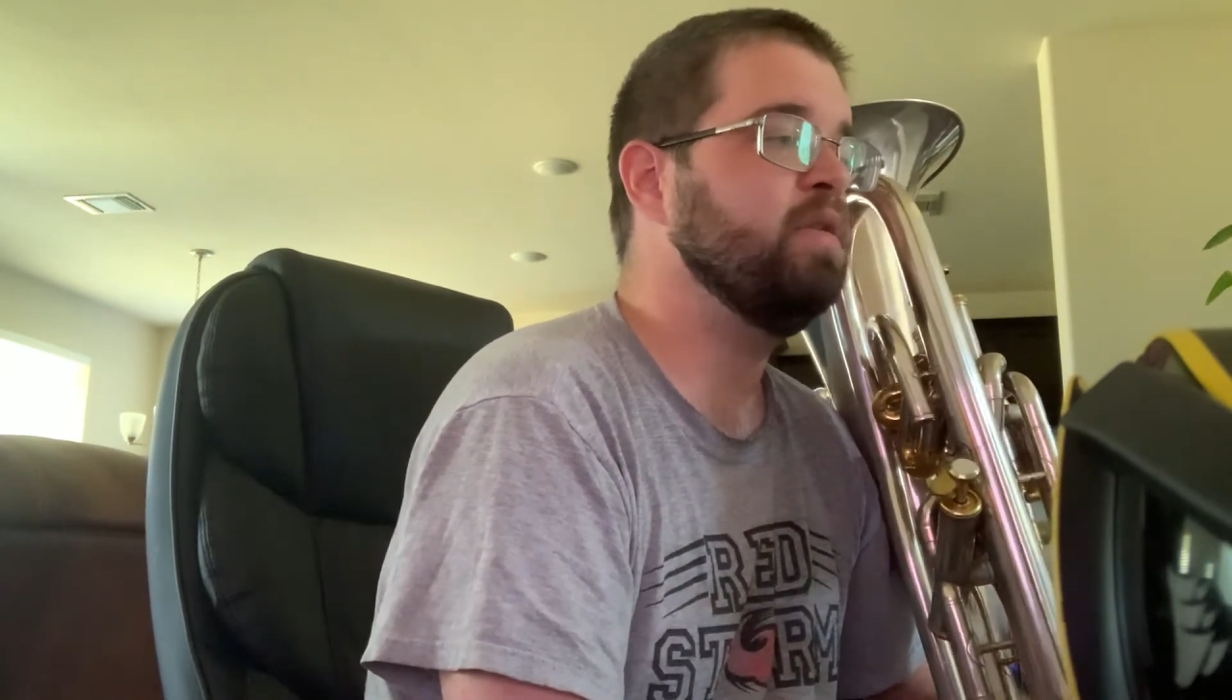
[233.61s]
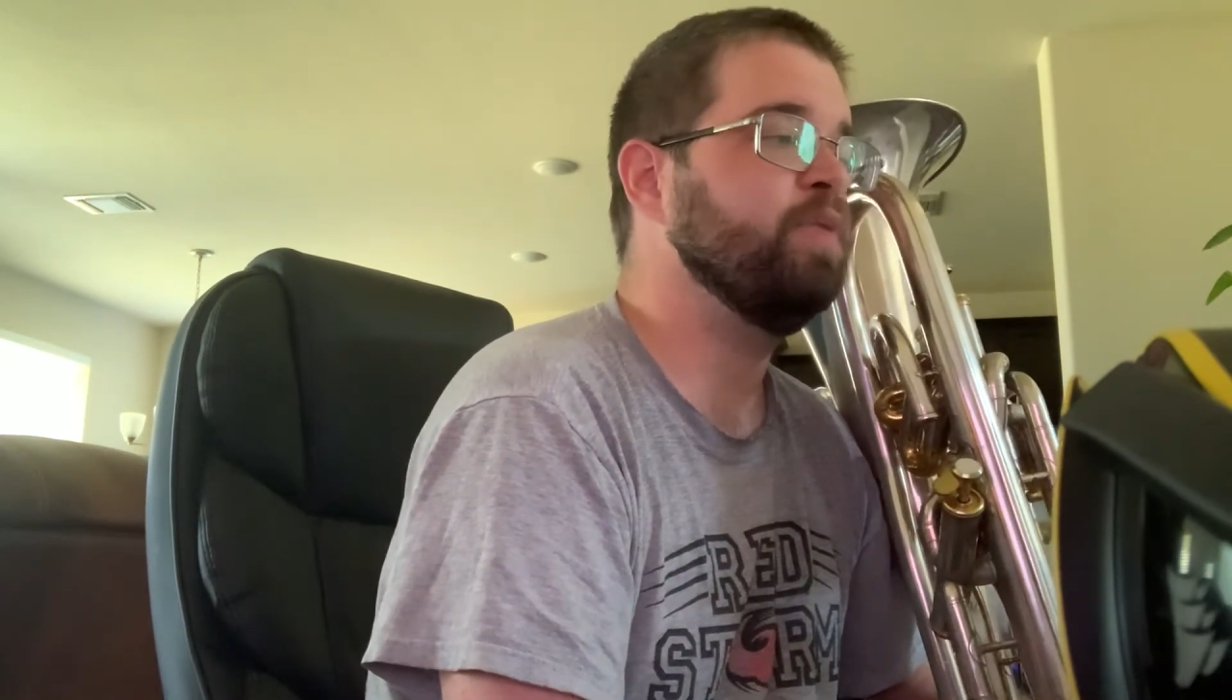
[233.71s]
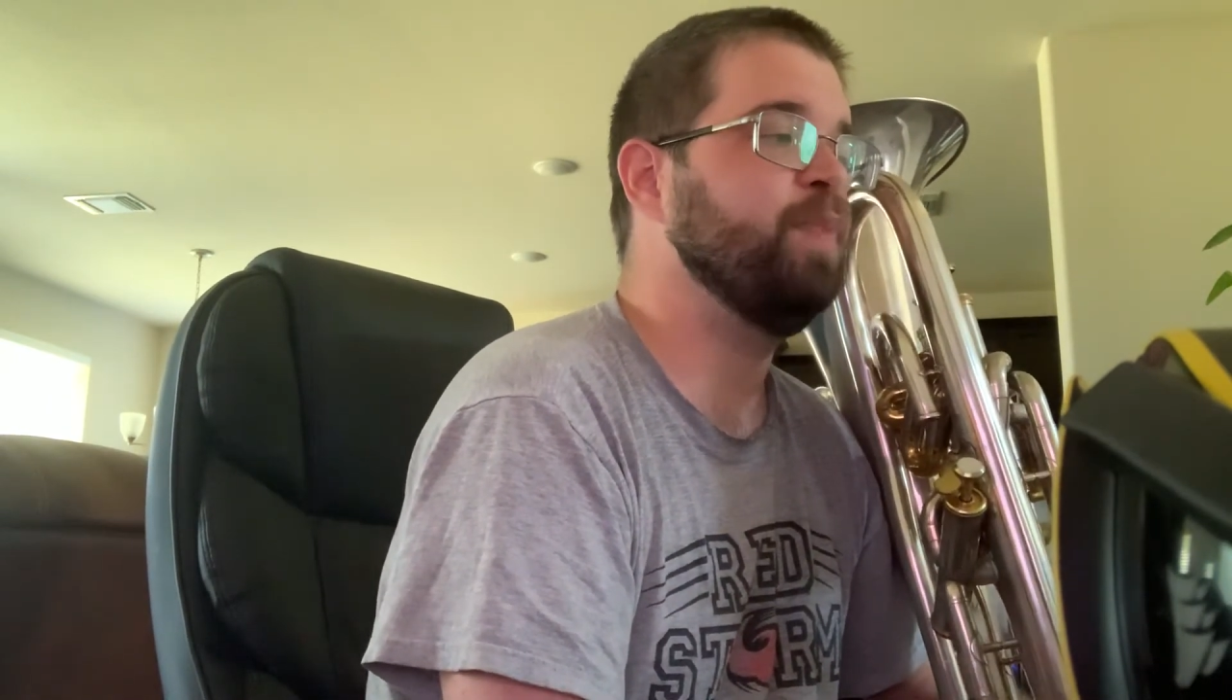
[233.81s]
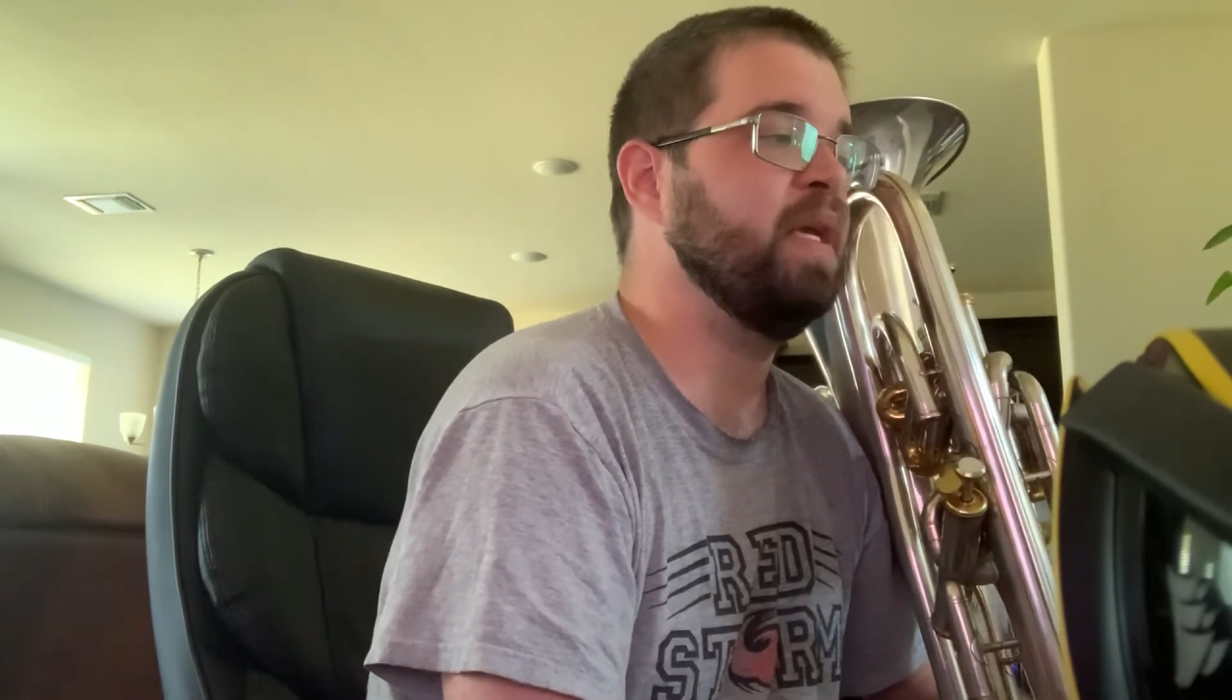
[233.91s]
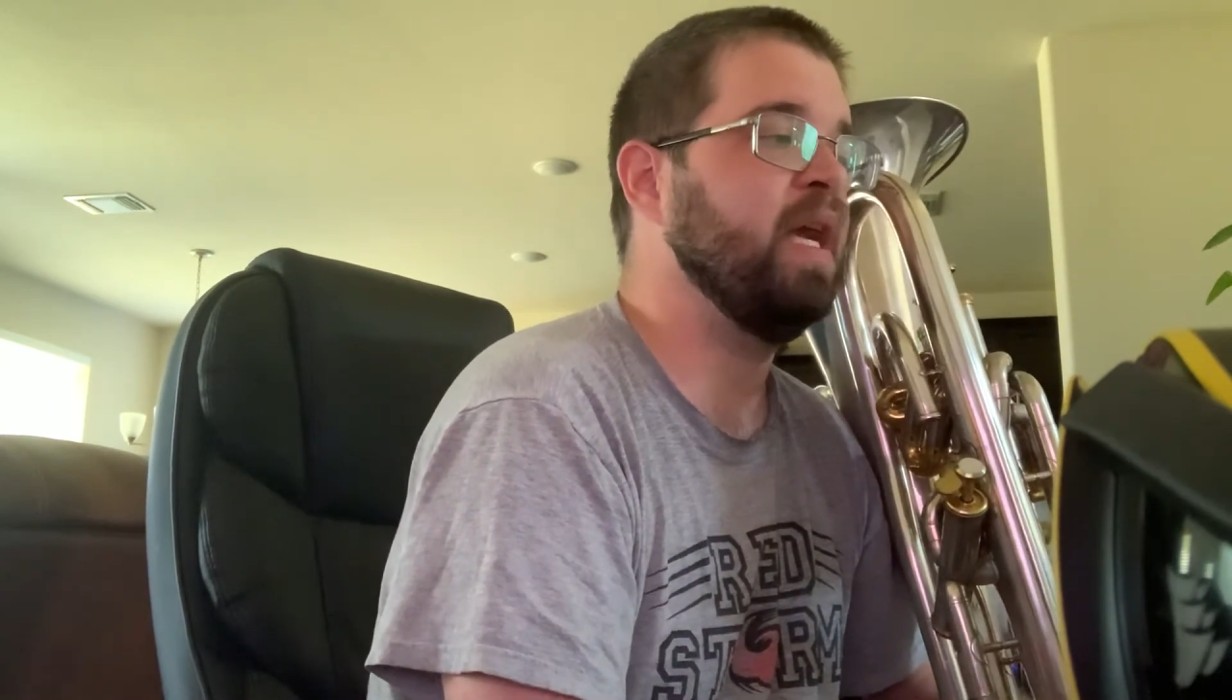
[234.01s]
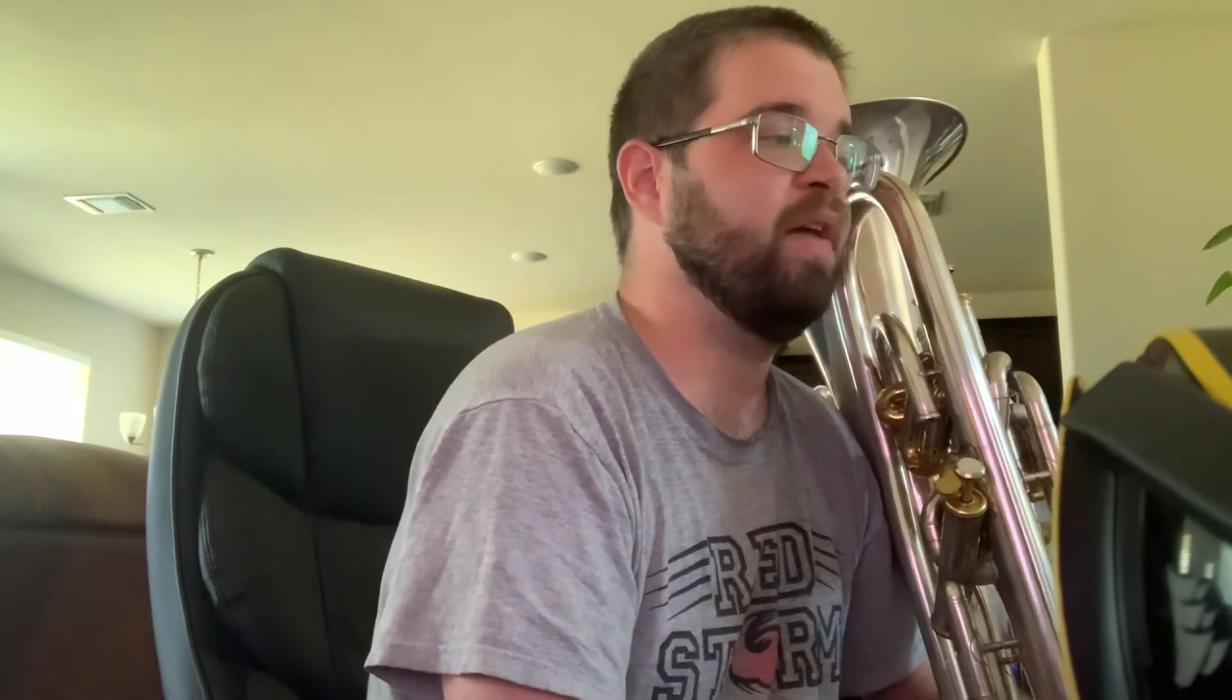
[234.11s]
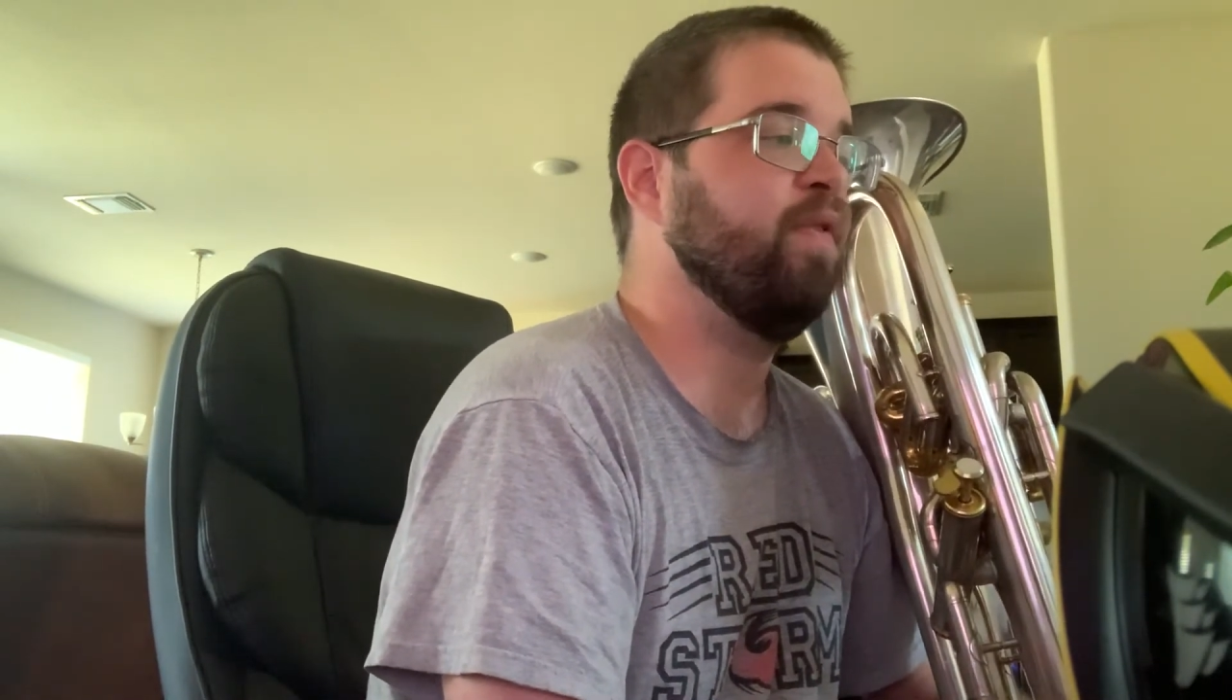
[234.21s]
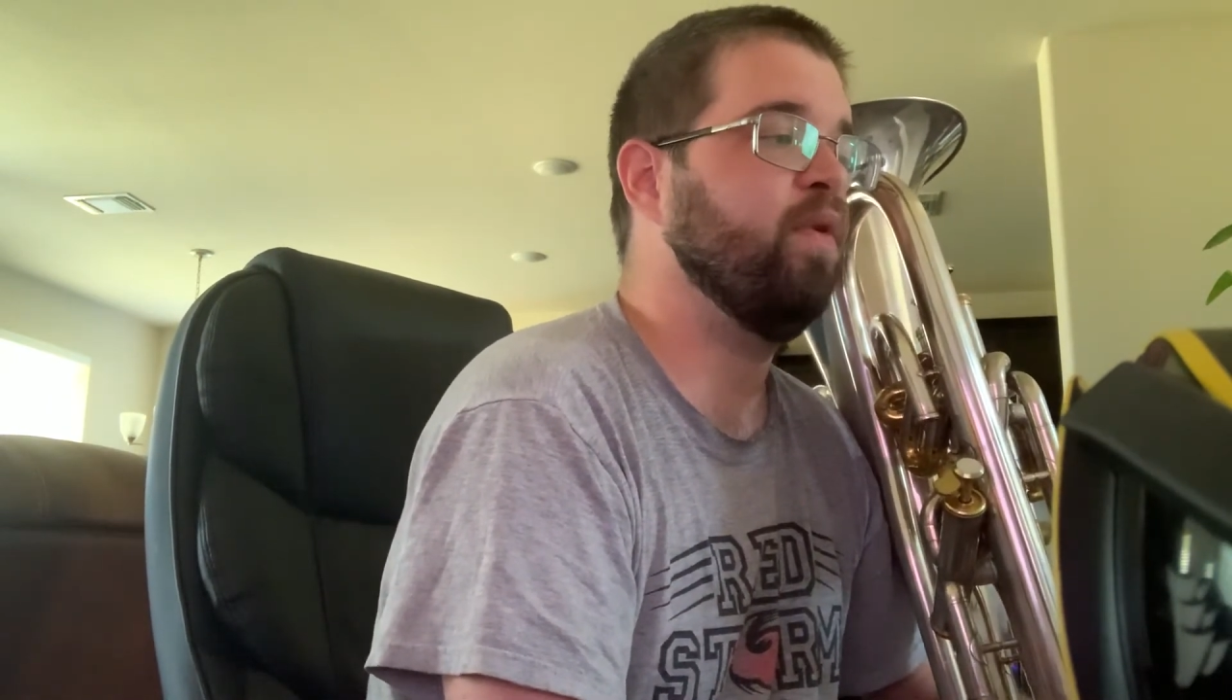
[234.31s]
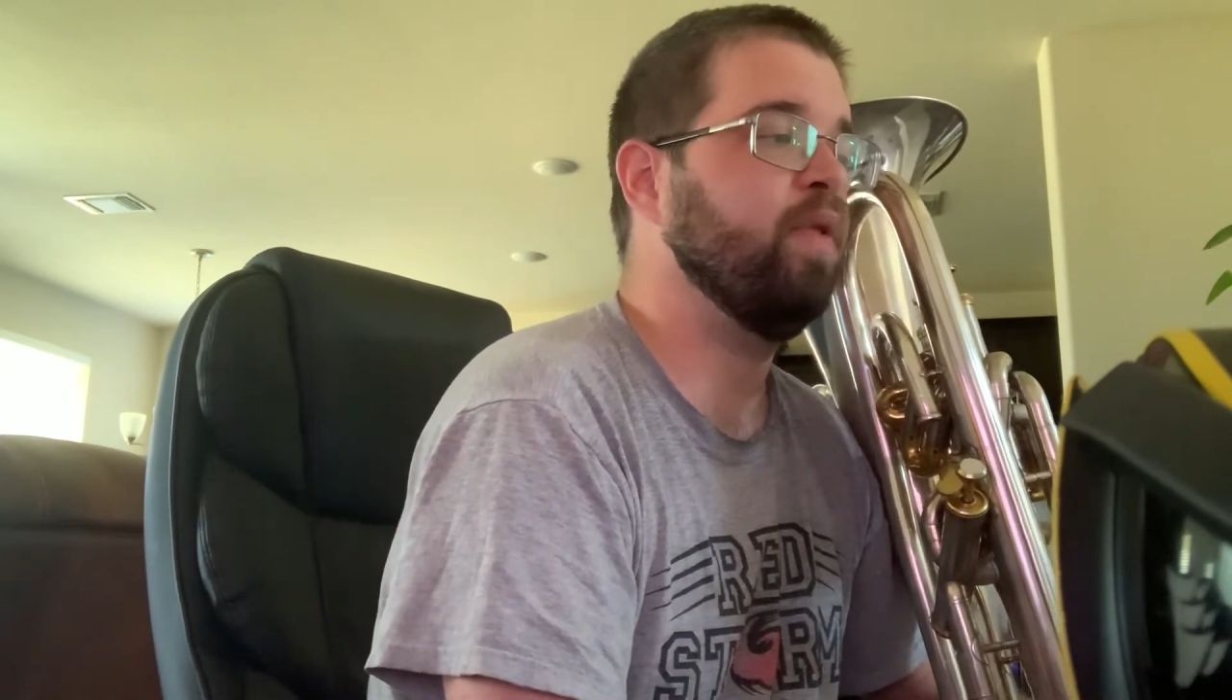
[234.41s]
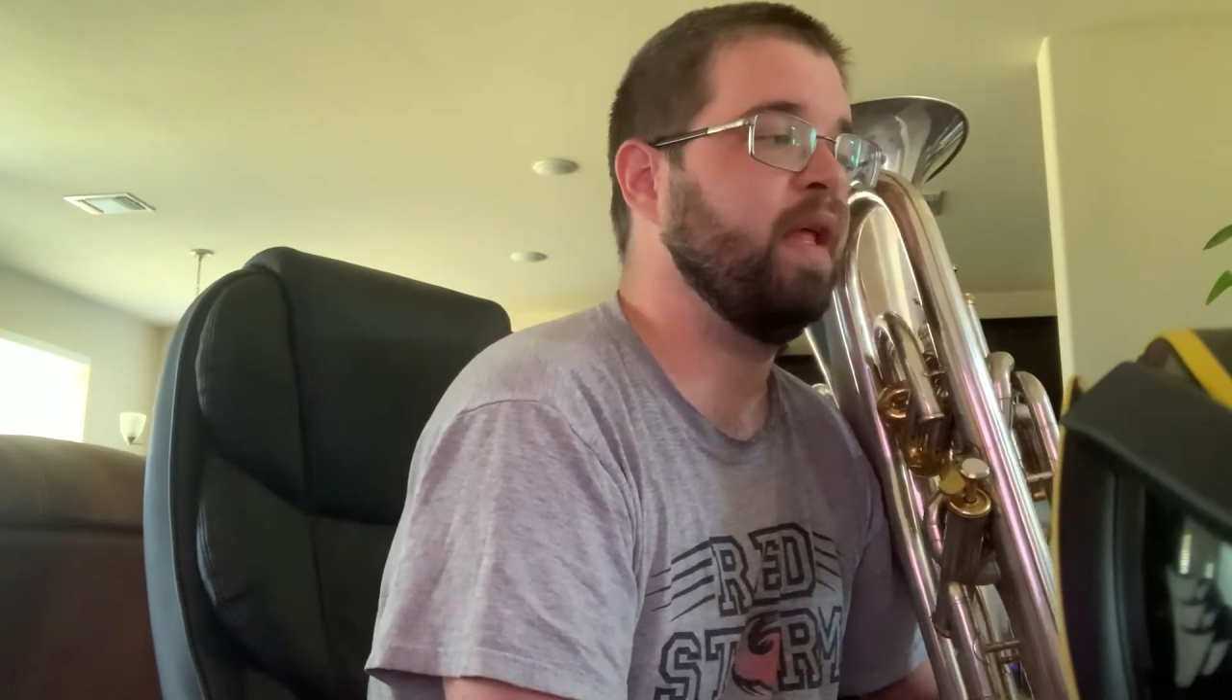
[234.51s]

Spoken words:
just be careful